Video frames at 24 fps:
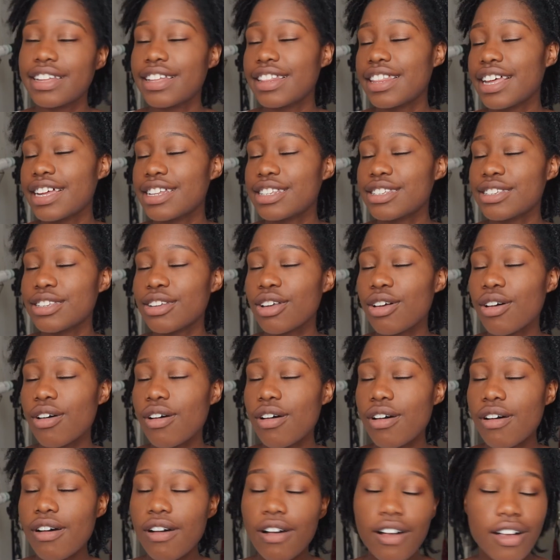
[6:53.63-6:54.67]
That's
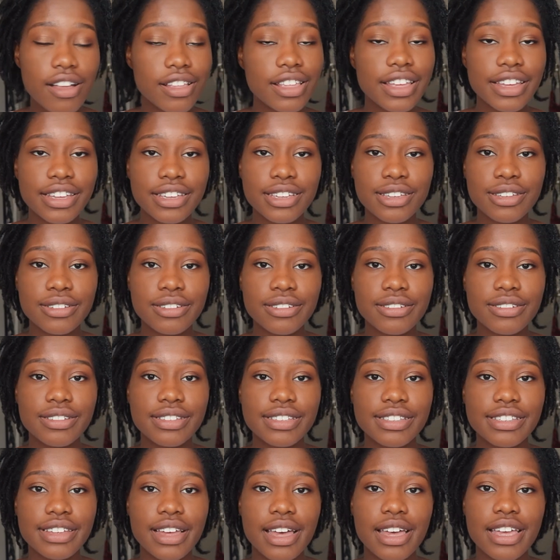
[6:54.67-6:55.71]
all I
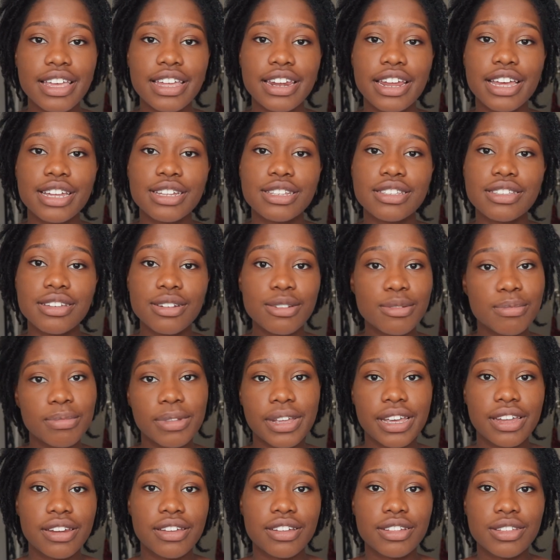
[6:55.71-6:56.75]
use, and I don't
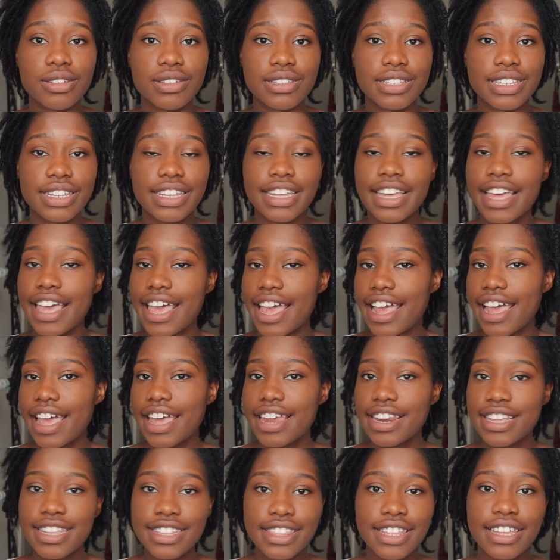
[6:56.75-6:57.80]
plan on using
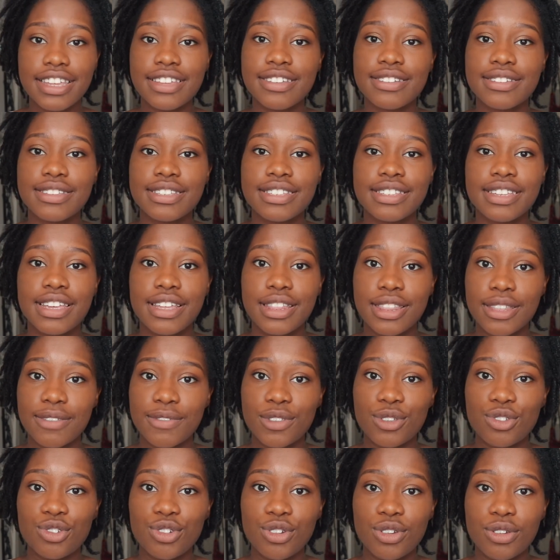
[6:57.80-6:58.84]
anything else in the
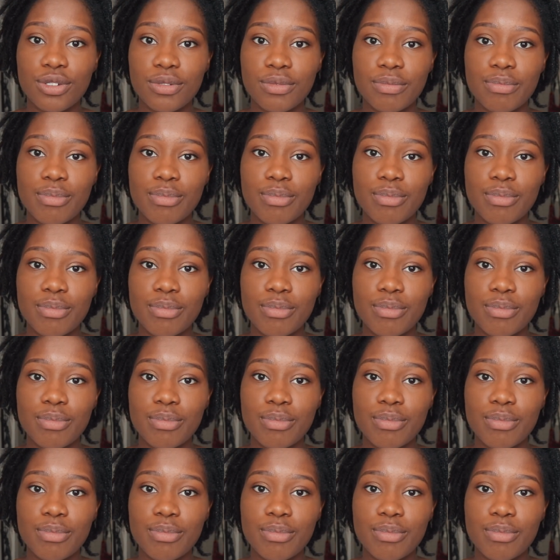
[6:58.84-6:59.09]
future.